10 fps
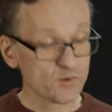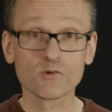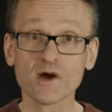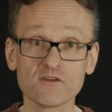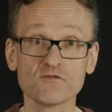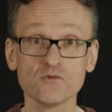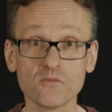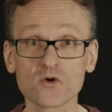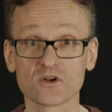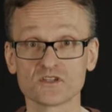There were quite a few
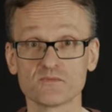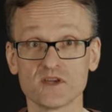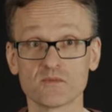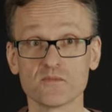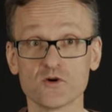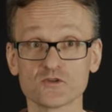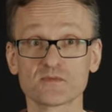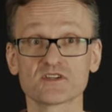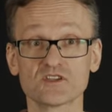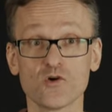models being
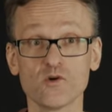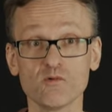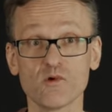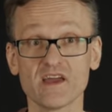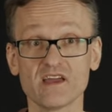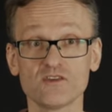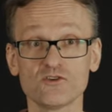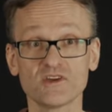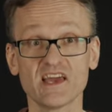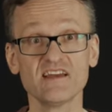proposed because the only way
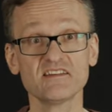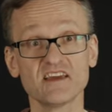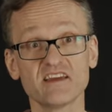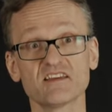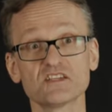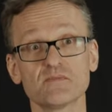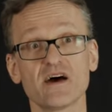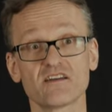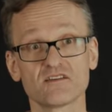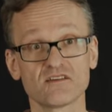you can't take this
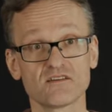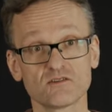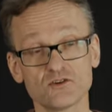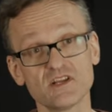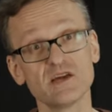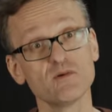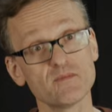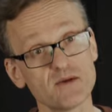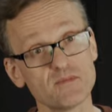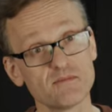pattern, today
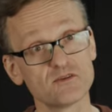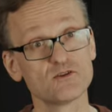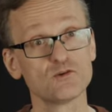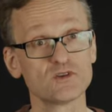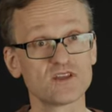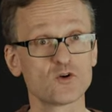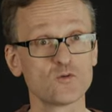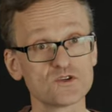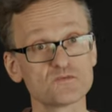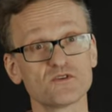we might be able to do it and
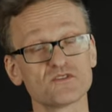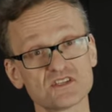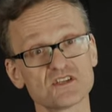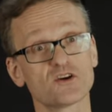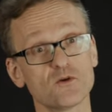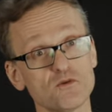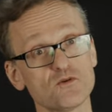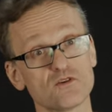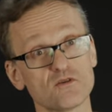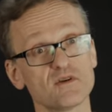almost put this in a
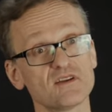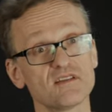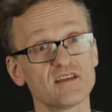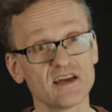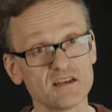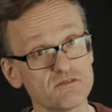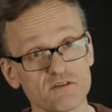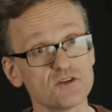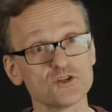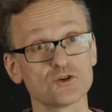computer, but in the
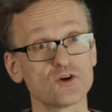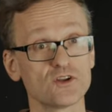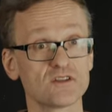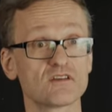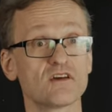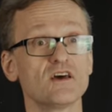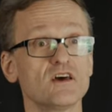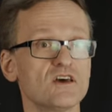1950s you couldn't.